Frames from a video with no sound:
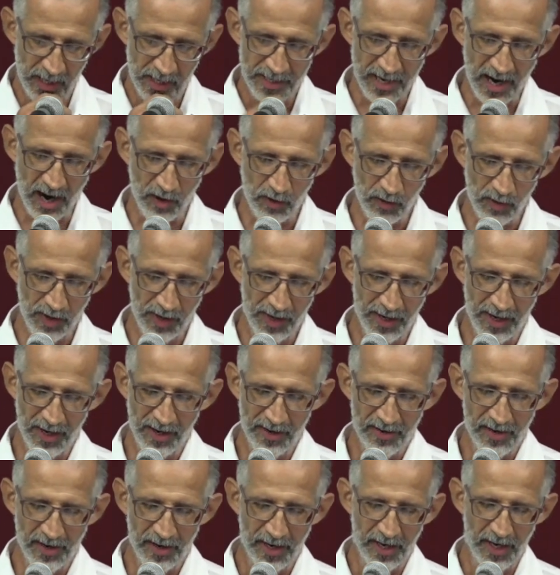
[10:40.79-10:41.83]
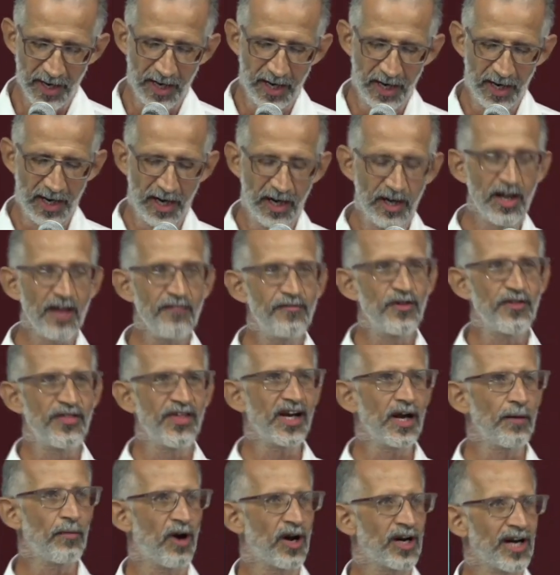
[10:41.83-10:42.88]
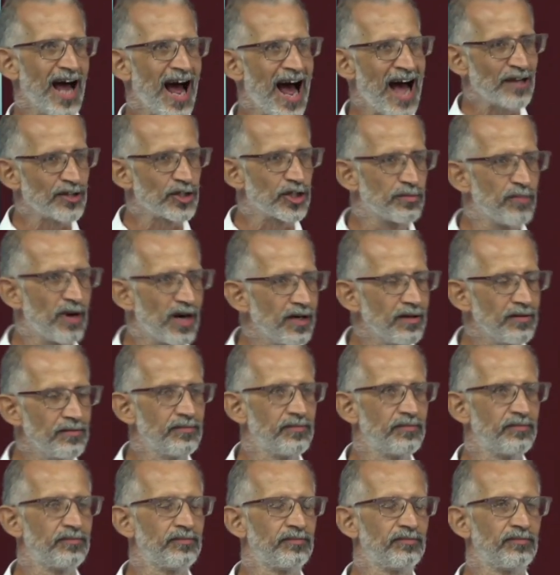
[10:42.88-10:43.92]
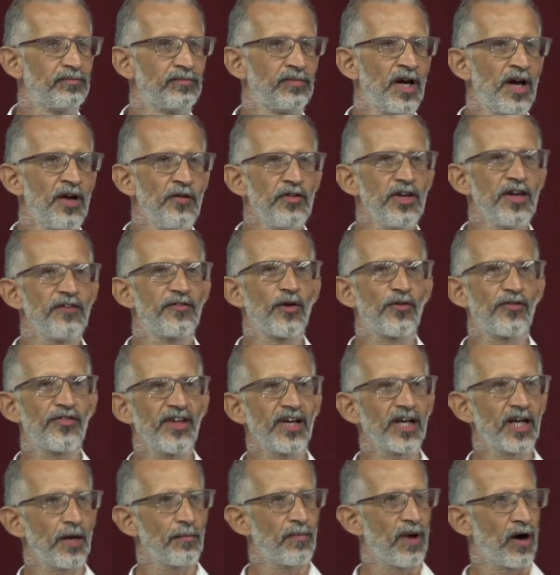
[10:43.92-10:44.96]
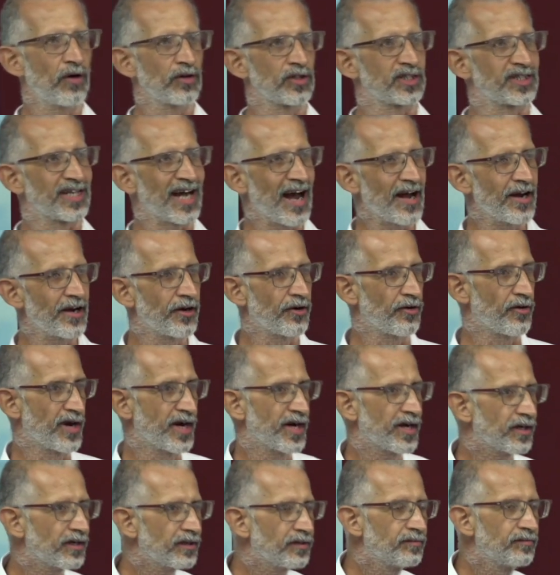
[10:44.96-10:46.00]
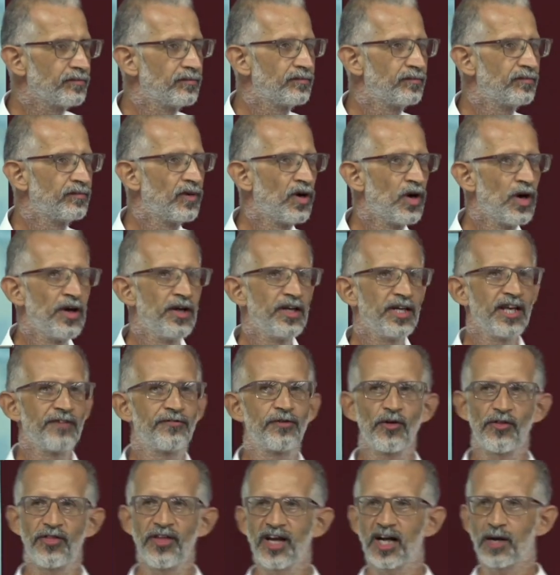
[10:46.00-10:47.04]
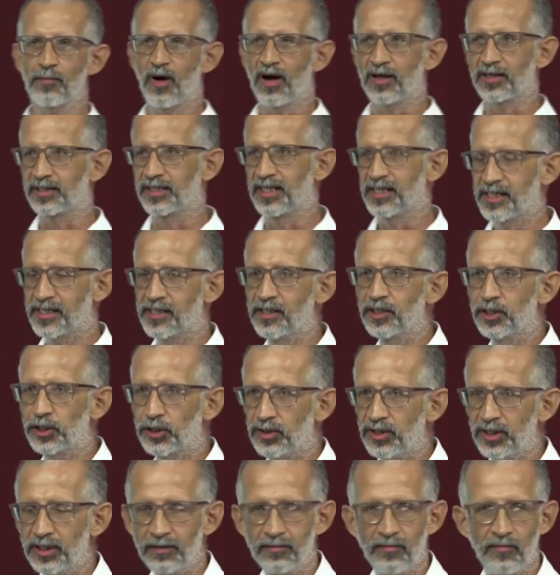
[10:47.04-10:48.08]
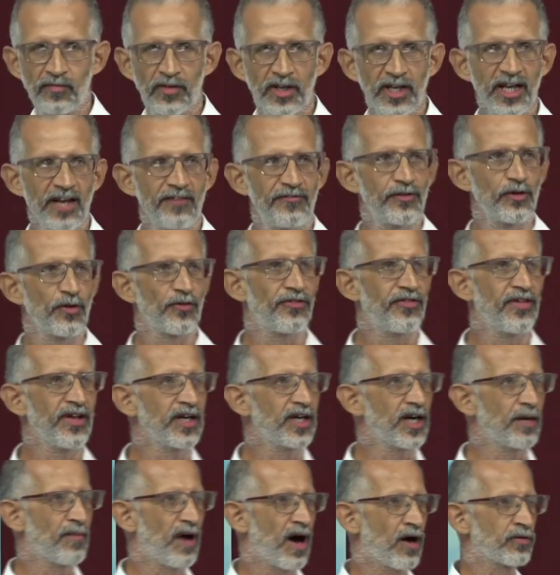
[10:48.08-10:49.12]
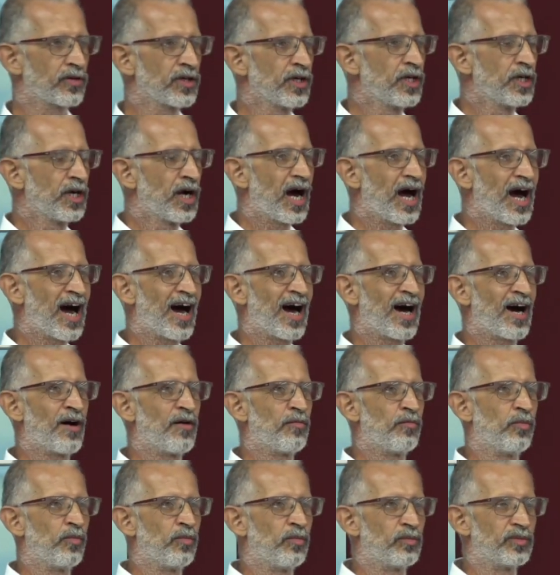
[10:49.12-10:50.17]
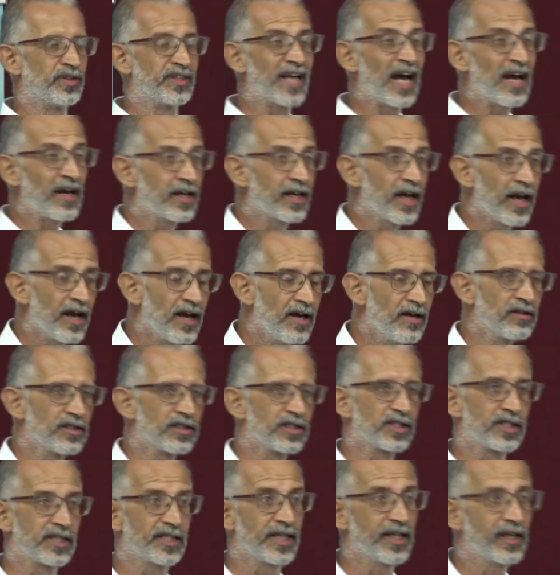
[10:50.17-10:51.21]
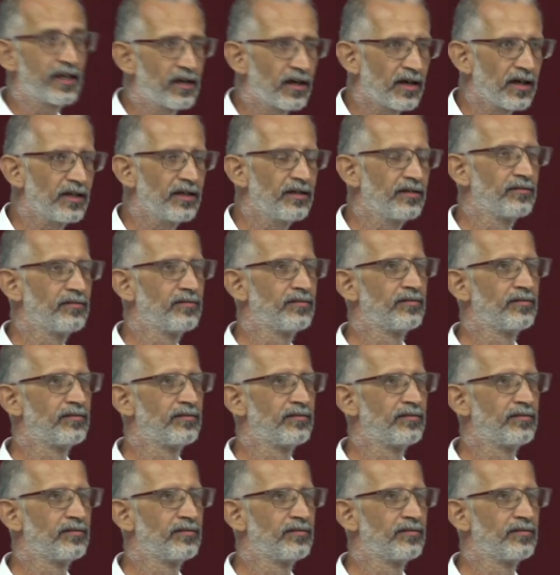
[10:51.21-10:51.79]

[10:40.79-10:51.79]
Now, if you think about asthma, if you think about diarrhea, if you think about dysentery, if you think about dengue, Zika,